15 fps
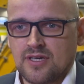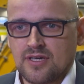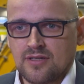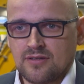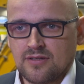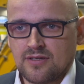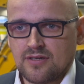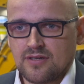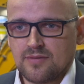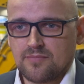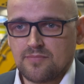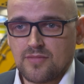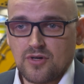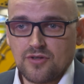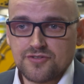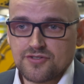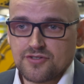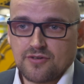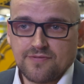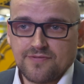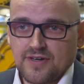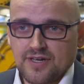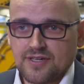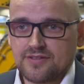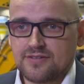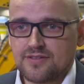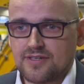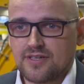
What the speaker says: and also find